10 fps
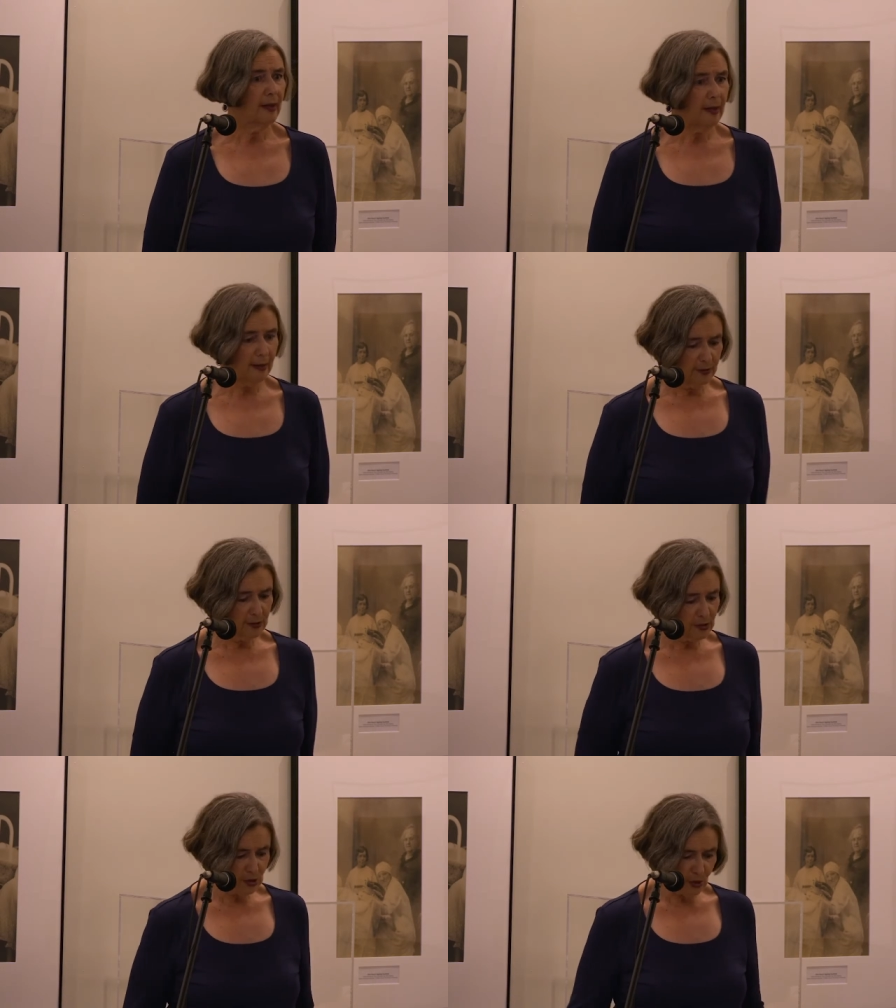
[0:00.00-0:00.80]

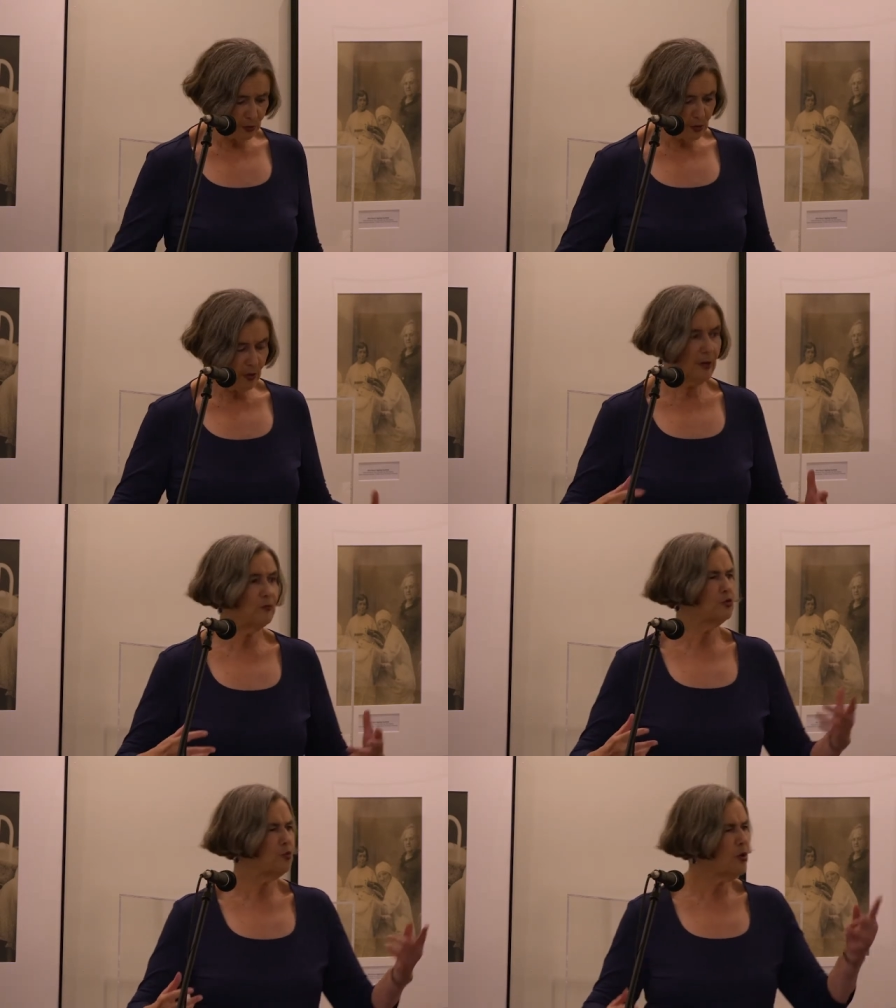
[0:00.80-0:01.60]
And so, you know,
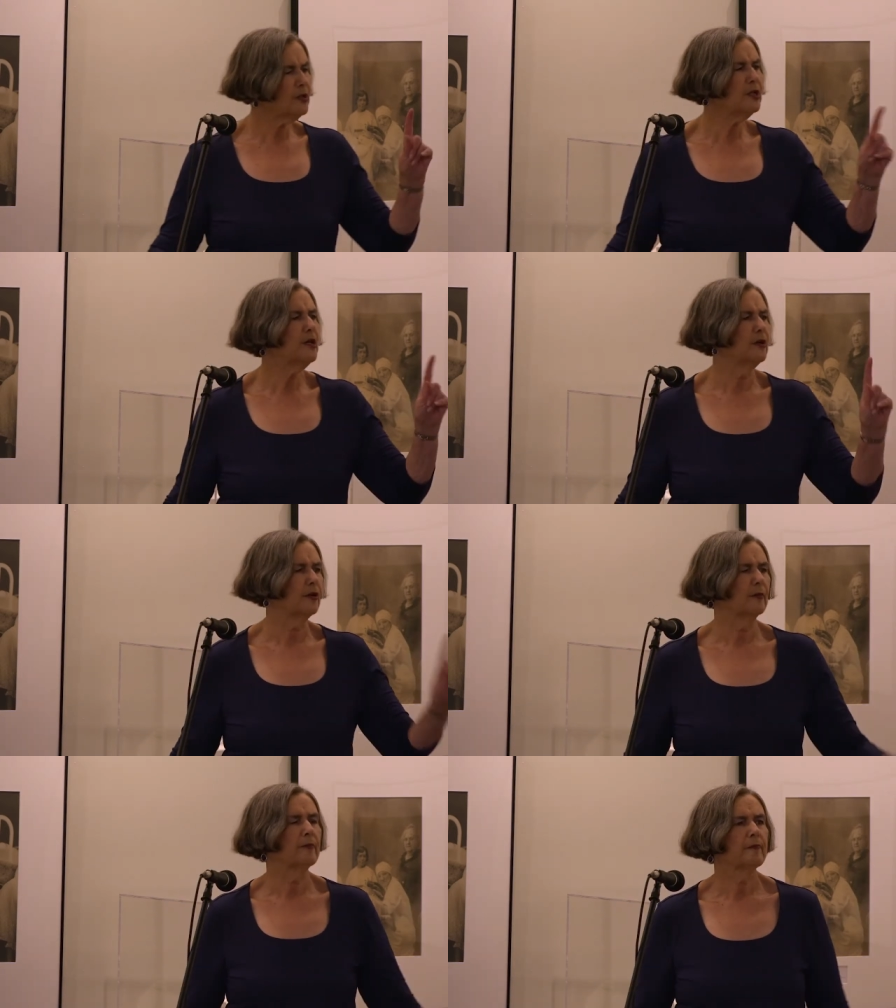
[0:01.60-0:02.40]
it was one
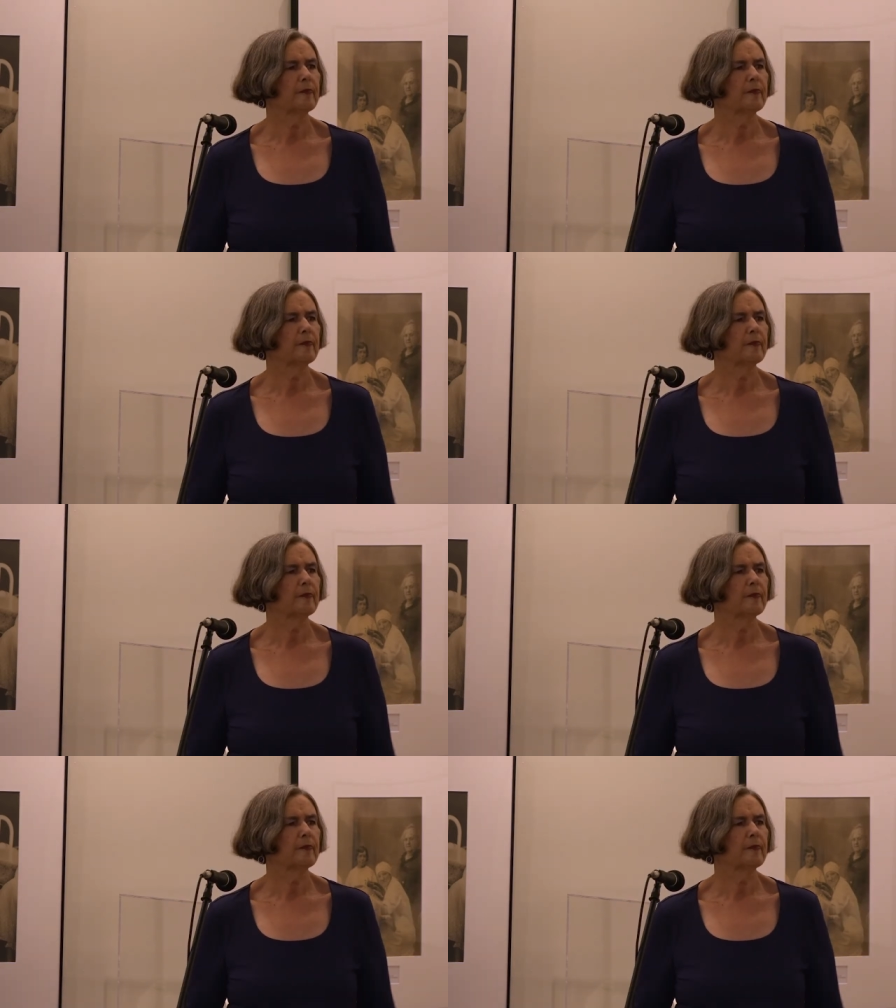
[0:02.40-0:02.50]
year